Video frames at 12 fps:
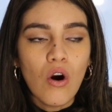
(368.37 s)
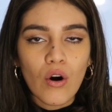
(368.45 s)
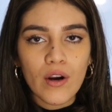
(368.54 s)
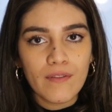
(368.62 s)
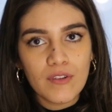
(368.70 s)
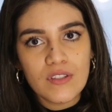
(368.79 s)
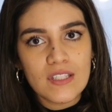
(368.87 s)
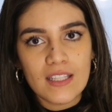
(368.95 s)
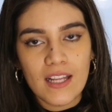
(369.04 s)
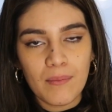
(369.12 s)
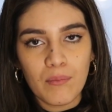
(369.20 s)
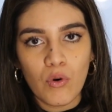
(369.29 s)
or if you
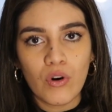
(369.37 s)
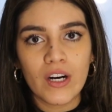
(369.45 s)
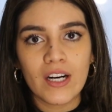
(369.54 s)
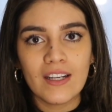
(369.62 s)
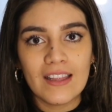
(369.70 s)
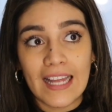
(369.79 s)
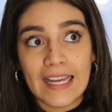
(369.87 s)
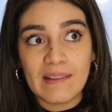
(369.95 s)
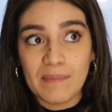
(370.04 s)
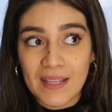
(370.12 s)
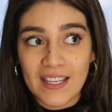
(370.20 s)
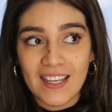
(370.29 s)
slept more
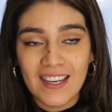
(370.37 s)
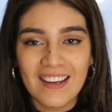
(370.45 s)
like me,